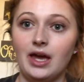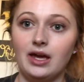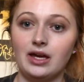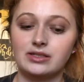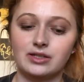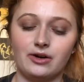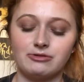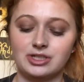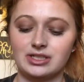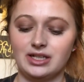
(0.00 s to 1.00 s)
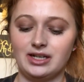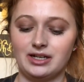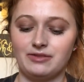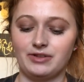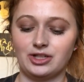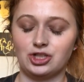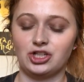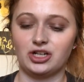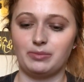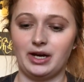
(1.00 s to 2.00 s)
And so I was just like kind of like
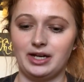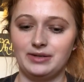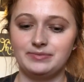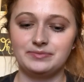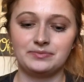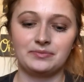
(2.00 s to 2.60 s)
shook by it.